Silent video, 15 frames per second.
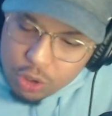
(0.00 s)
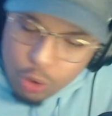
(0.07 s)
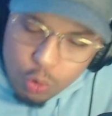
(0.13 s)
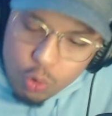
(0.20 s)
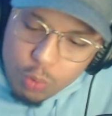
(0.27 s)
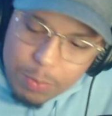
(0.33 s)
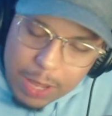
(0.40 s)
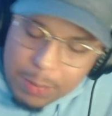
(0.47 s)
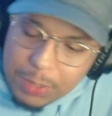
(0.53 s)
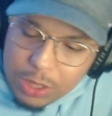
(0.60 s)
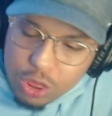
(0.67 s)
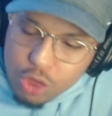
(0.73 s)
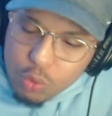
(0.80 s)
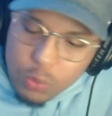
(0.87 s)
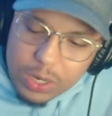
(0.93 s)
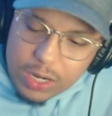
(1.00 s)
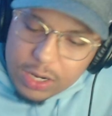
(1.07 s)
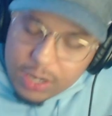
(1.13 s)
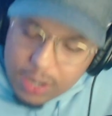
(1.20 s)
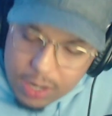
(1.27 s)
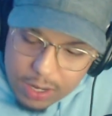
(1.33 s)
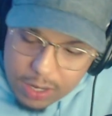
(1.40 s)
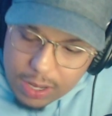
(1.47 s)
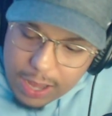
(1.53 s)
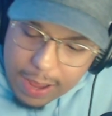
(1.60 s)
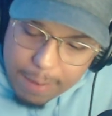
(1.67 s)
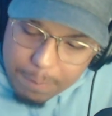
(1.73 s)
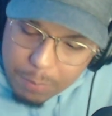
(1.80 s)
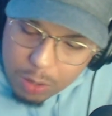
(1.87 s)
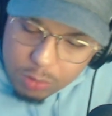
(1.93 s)
maybe three
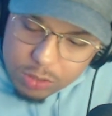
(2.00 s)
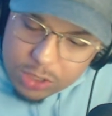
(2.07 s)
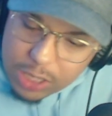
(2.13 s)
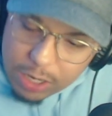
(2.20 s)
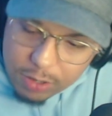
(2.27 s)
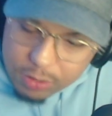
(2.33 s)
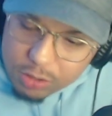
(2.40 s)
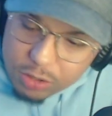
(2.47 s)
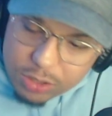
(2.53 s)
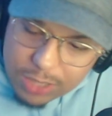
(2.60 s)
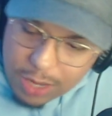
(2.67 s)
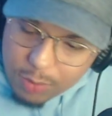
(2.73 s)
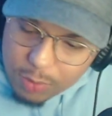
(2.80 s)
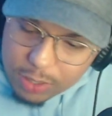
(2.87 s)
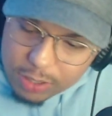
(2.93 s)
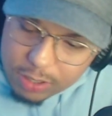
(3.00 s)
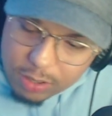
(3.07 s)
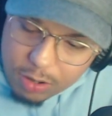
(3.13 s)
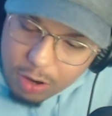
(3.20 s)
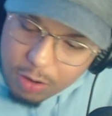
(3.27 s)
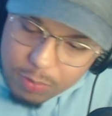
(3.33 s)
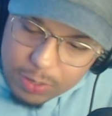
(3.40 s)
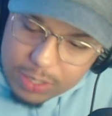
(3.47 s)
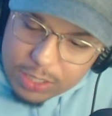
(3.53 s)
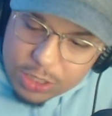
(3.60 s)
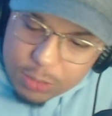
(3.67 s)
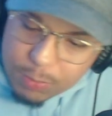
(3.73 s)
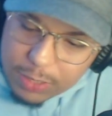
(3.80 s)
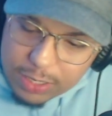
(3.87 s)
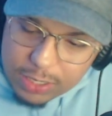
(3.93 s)
at most characters that were already
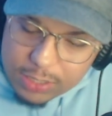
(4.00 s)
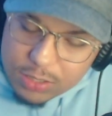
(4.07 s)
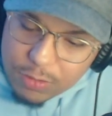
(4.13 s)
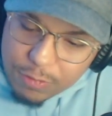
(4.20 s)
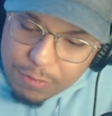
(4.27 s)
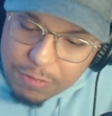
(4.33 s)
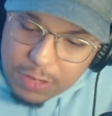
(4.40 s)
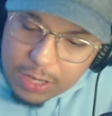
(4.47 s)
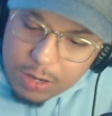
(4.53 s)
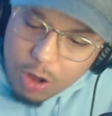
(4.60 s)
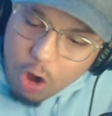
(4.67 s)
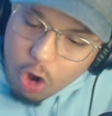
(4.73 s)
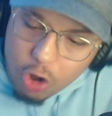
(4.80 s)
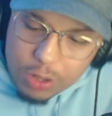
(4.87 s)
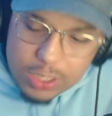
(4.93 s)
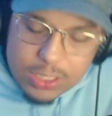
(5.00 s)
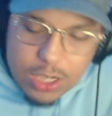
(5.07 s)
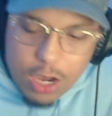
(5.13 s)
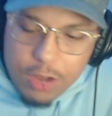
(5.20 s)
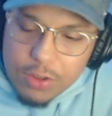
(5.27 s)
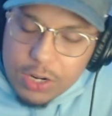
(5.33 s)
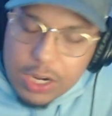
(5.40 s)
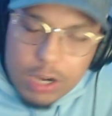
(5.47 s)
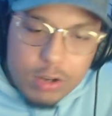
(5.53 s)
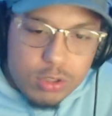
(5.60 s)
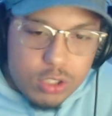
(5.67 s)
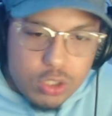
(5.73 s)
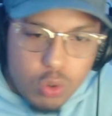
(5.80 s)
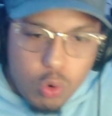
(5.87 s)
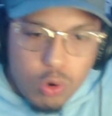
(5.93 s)
explained, and to fit all these other
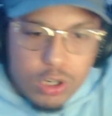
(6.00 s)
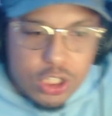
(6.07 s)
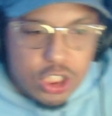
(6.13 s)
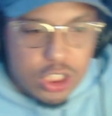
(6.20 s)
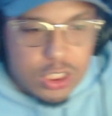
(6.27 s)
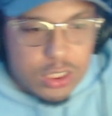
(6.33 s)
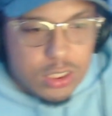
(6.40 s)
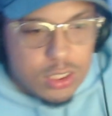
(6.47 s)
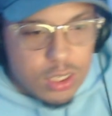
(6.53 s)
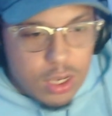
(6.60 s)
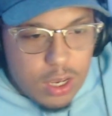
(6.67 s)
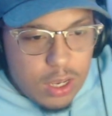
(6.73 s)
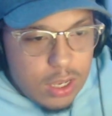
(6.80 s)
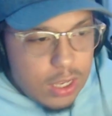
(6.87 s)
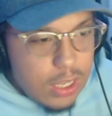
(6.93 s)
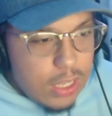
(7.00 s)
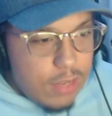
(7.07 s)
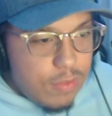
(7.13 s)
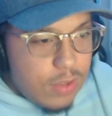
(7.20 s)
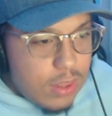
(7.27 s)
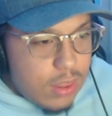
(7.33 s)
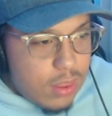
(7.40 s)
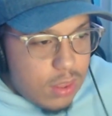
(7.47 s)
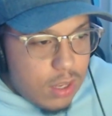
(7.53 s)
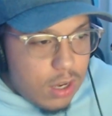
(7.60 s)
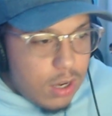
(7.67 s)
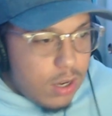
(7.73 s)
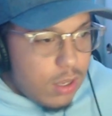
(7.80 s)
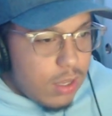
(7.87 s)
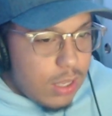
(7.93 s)
characters' origins, even
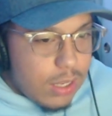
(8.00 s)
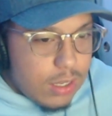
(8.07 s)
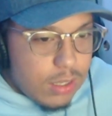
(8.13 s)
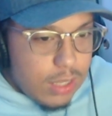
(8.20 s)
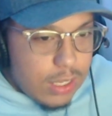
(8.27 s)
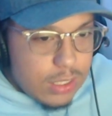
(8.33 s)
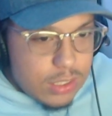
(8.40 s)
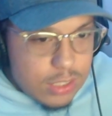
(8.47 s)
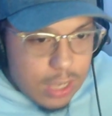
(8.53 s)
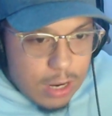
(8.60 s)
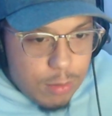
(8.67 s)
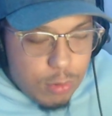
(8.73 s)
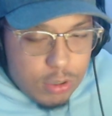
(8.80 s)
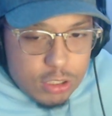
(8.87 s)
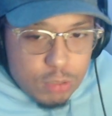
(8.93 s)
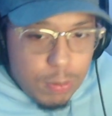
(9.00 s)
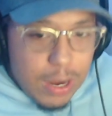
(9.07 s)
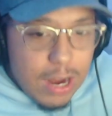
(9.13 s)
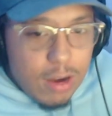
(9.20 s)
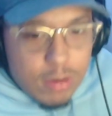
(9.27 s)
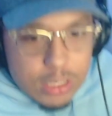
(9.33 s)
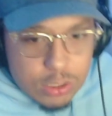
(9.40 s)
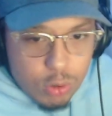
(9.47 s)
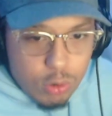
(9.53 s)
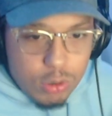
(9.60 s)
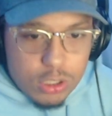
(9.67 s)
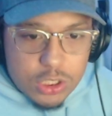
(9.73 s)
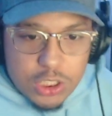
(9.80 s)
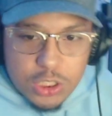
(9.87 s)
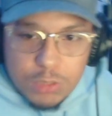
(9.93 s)
like Cyborg's parents'
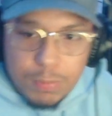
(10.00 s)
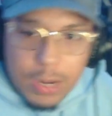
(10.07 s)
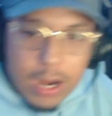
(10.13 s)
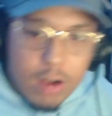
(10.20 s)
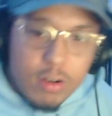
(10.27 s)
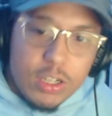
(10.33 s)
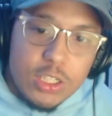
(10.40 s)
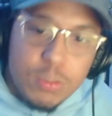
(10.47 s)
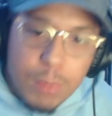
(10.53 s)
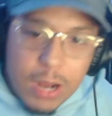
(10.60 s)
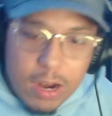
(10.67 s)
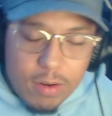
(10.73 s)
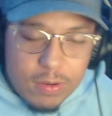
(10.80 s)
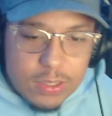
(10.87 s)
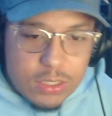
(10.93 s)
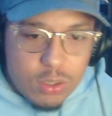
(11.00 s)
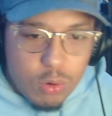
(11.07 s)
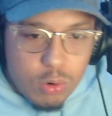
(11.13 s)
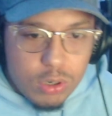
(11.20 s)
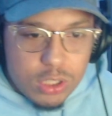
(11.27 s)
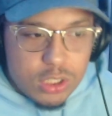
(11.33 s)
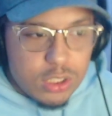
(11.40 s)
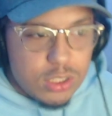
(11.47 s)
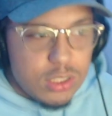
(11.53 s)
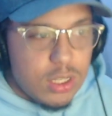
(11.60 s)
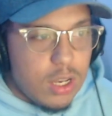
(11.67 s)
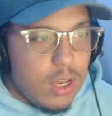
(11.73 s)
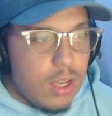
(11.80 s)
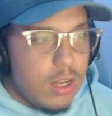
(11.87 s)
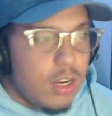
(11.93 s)
origins, Barry's parents' origins.
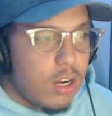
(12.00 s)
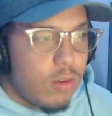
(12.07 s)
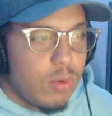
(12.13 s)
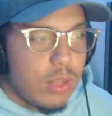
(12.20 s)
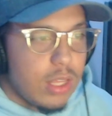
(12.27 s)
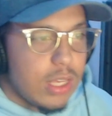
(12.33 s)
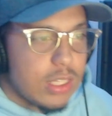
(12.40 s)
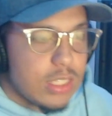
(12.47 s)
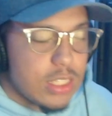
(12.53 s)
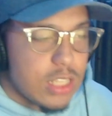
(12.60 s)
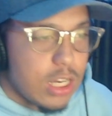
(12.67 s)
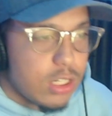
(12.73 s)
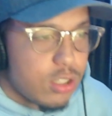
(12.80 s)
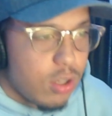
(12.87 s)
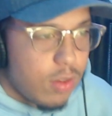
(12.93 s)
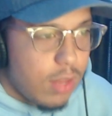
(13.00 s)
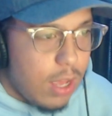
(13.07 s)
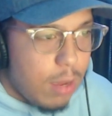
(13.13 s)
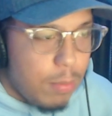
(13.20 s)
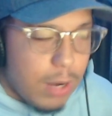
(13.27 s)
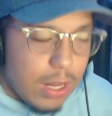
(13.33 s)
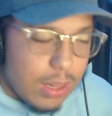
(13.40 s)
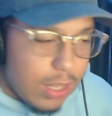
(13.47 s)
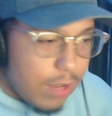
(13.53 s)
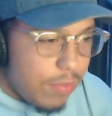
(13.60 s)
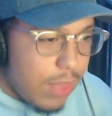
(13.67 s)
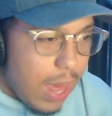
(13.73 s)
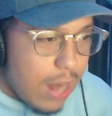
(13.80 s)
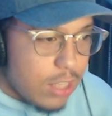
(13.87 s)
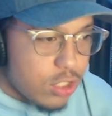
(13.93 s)
Didn't really get to touch on that, but I love
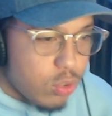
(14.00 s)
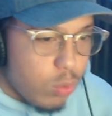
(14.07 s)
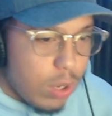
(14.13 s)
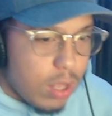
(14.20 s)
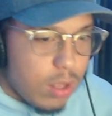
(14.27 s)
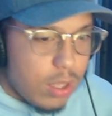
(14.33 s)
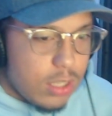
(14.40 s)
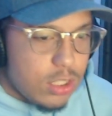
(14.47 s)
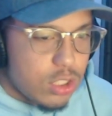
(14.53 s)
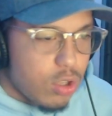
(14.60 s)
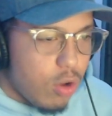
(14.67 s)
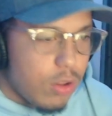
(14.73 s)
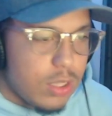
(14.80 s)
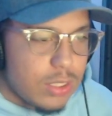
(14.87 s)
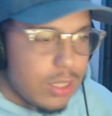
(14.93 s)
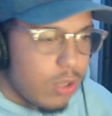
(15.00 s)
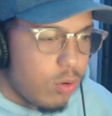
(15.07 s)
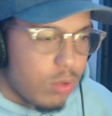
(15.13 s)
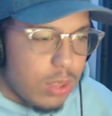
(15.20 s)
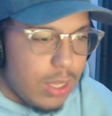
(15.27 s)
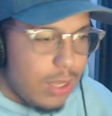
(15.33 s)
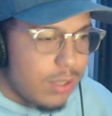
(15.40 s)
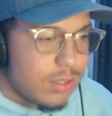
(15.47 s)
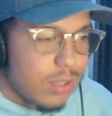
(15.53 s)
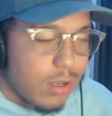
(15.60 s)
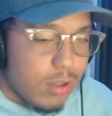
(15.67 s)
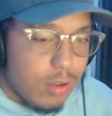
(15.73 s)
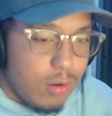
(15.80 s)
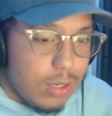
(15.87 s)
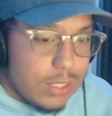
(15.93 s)
that as well. And just all these little things,
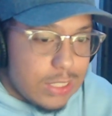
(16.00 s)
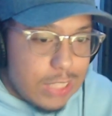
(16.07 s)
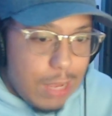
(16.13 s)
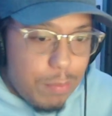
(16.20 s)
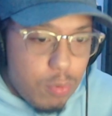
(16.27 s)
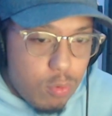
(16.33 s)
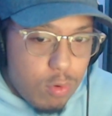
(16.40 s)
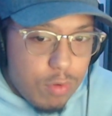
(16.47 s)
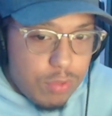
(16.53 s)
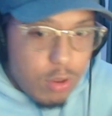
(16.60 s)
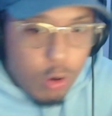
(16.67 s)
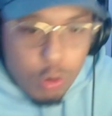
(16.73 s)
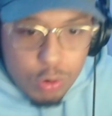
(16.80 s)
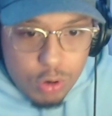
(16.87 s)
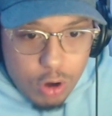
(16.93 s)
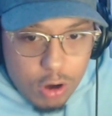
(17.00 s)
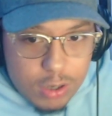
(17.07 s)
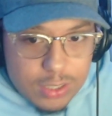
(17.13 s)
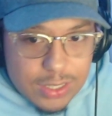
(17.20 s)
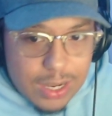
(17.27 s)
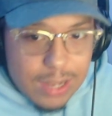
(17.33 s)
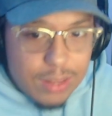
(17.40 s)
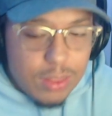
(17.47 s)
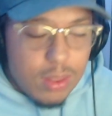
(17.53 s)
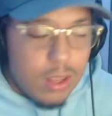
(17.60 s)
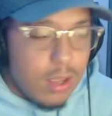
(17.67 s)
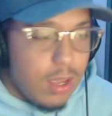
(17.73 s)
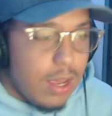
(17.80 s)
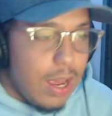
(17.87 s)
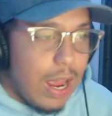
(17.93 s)
including Steppenwolf, the whole dark side,
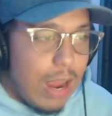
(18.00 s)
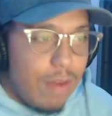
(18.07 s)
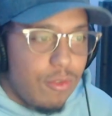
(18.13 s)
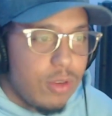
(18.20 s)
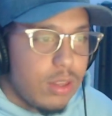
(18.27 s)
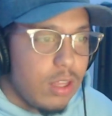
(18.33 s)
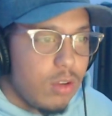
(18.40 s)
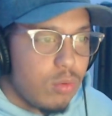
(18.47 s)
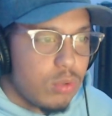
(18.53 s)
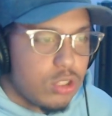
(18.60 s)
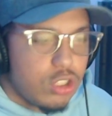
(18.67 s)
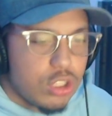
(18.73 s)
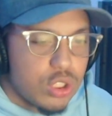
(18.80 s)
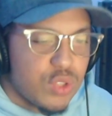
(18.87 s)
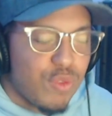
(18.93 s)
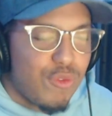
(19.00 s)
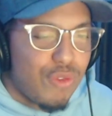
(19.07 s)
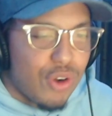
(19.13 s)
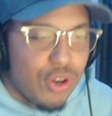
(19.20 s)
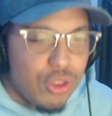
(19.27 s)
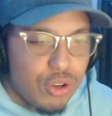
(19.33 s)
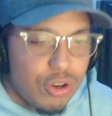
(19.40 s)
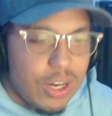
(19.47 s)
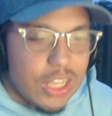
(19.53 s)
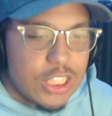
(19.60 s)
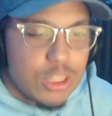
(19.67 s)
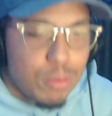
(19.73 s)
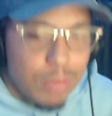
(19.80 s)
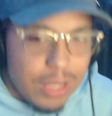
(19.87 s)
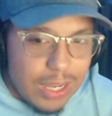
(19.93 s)
everything was just further
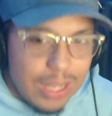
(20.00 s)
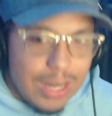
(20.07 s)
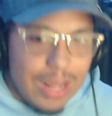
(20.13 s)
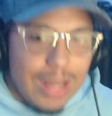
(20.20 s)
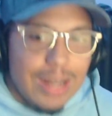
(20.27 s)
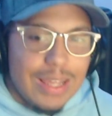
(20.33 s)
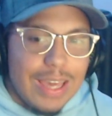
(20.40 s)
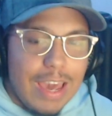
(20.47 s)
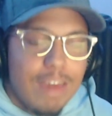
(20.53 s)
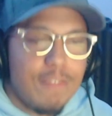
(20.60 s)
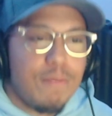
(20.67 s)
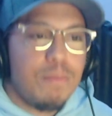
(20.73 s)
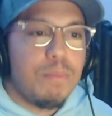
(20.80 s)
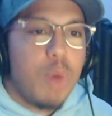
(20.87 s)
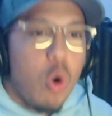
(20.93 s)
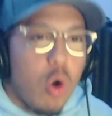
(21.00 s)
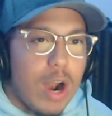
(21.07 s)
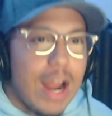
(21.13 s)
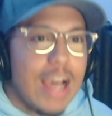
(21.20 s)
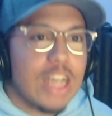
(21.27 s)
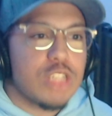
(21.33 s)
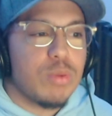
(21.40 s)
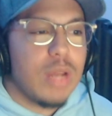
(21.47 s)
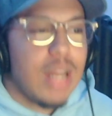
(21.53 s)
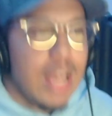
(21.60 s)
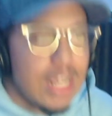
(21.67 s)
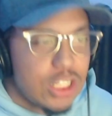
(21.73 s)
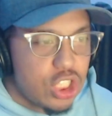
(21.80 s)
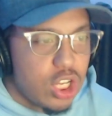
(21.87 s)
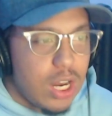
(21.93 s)
explained and gave more
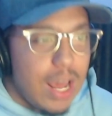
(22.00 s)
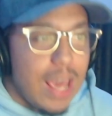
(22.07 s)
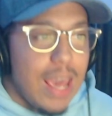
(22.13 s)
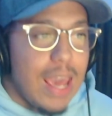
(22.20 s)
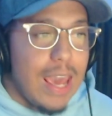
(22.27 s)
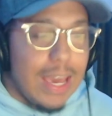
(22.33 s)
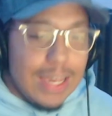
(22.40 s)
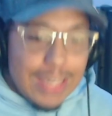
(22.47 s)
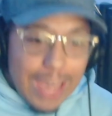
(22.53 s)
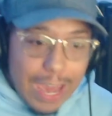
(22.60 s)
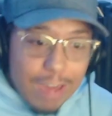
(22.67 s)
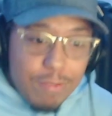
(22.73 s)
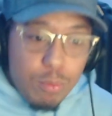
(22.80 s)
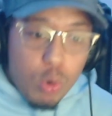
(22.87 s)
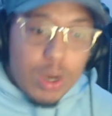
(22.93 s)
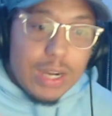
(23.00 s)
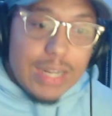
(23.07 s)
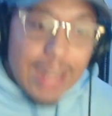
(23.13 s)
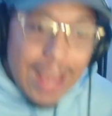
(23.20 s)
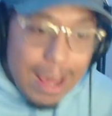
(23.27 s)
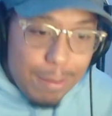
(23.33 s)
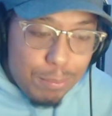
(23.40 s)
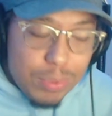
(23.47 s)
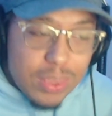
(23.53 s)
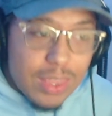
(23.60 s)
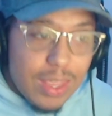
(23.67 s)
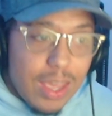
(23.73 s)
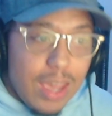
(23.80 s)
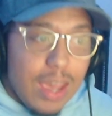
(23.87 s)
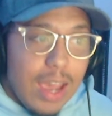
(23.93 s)
explanation and gave more depth
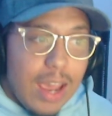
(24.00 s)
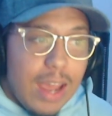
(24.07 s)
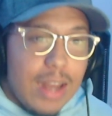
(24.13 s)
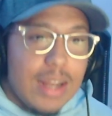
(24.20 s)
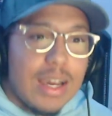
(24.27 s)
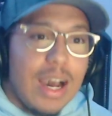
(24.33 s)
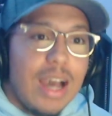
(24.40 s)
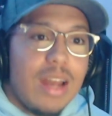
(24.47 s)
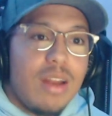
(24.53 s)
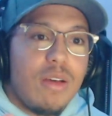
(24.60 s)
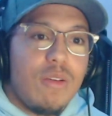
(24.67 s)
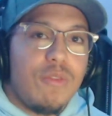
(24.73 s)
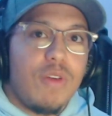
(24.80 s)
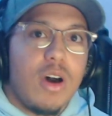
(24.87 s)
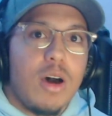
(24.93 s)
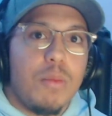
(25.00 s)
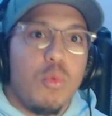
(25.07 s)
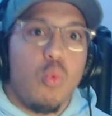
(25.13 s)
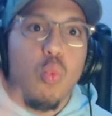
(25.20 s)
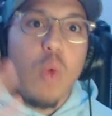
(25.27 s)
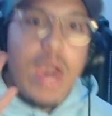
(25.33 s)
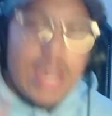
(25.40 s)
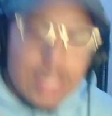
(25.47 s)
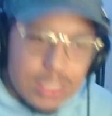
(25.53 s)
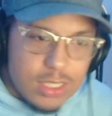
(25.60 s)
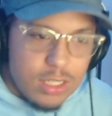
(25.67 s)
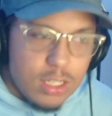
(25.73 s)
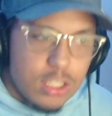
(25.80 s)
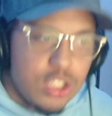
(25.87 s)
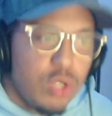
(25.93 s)
and kind of weight
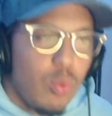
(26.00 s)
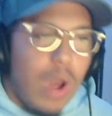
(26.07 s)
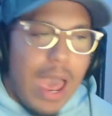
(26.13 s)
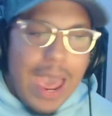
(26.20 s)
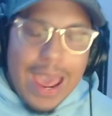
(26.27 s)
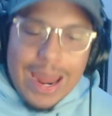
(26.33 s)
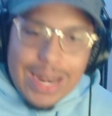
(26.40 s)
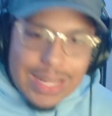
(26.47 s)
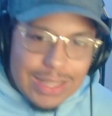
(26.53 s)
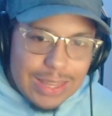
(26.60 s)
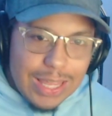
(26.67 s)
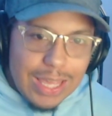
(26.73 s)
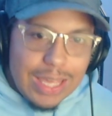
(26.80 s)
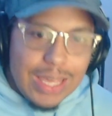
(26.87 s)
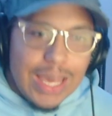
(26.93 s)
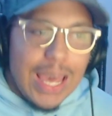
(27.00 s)
to anything,